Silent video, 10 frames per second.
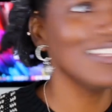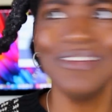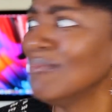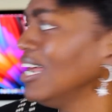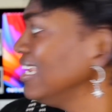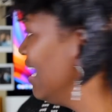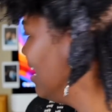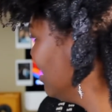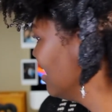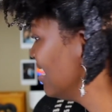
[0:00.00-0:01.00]
it
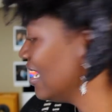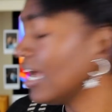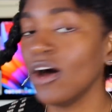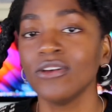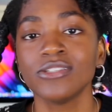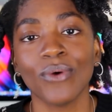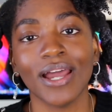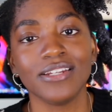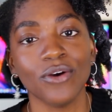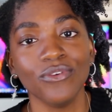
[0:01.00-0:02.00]
Monday? Also,
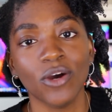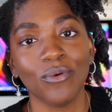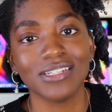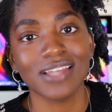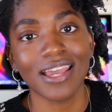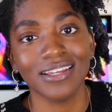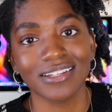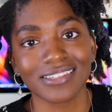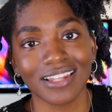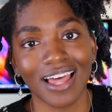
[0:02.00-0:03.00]
I don't know what day it
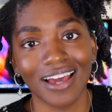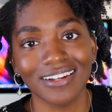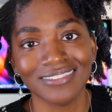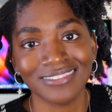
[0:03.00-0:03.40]
is a lot.